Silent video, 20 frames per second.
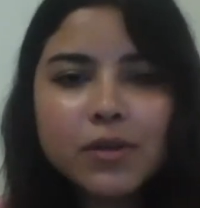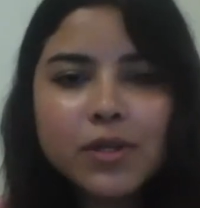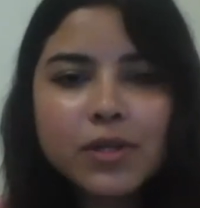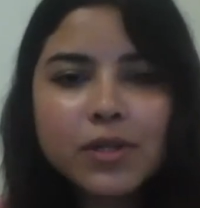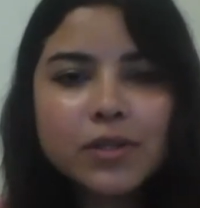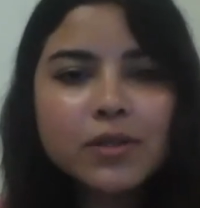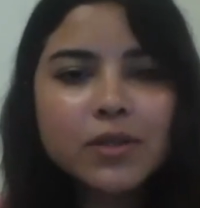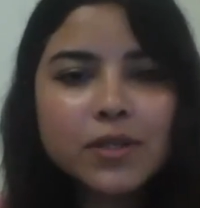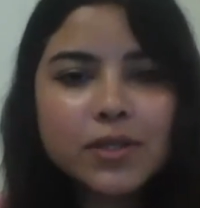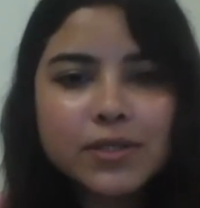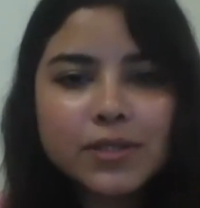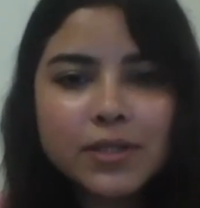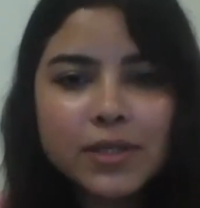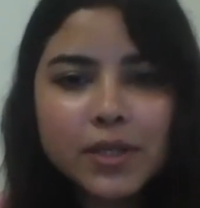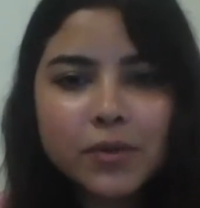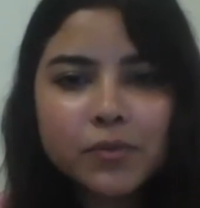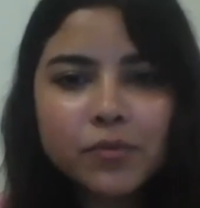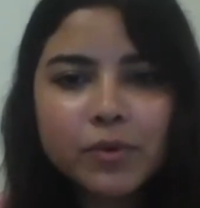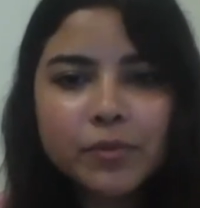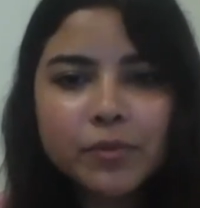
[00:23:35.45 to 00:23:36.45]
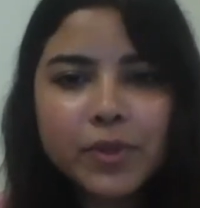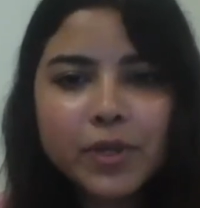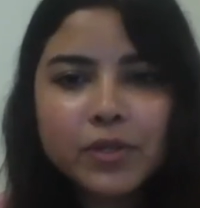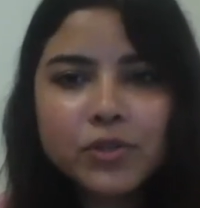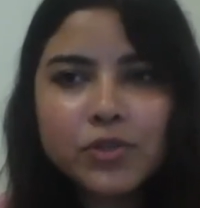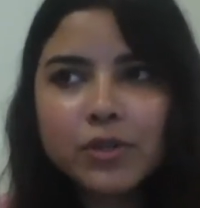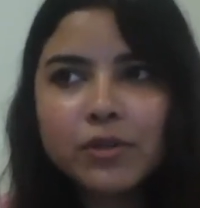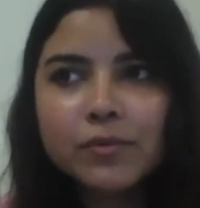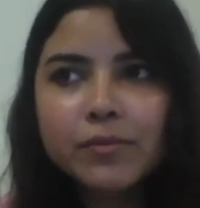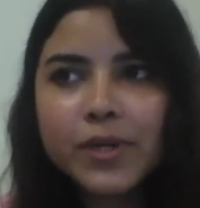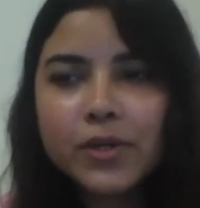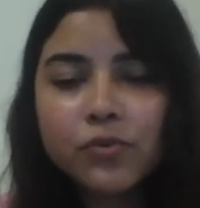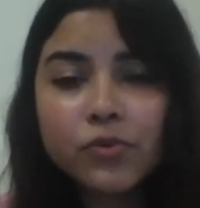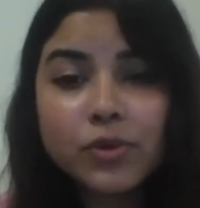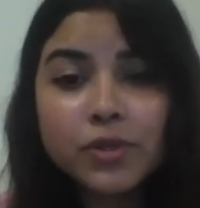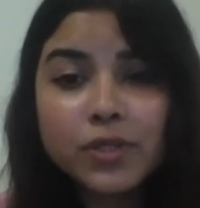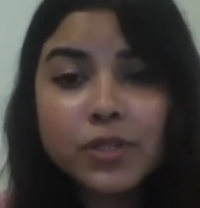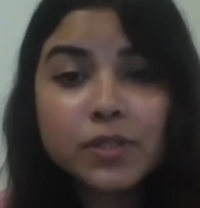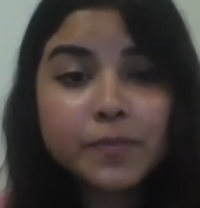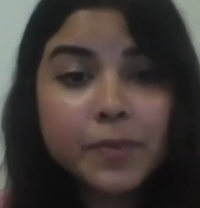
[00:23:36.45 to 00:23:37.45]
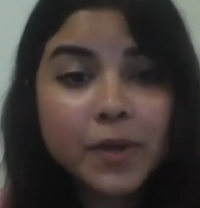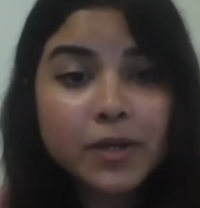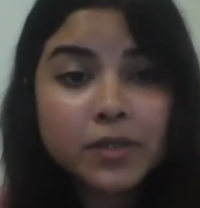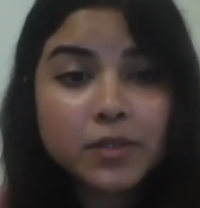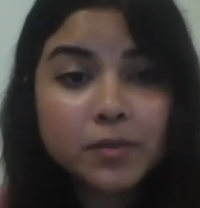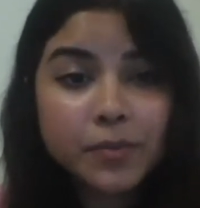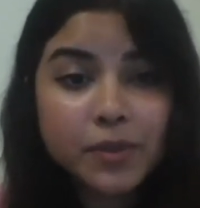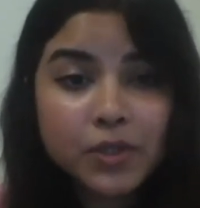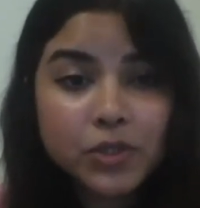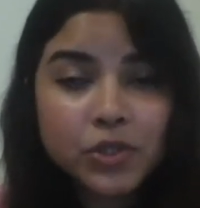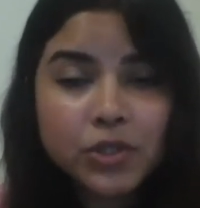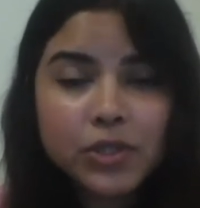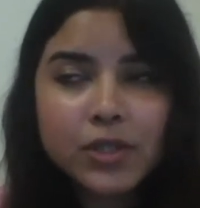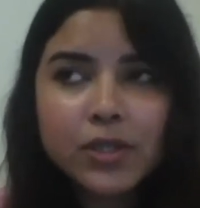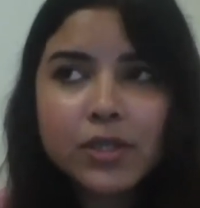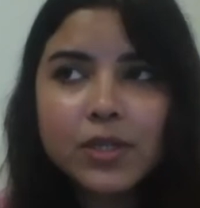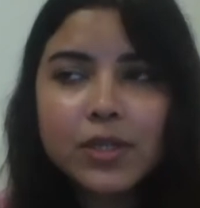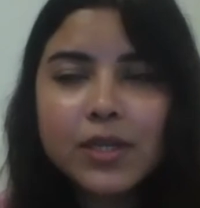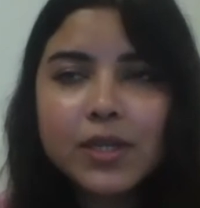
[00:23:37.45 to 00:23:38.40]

on increasing women and gender minorities' participation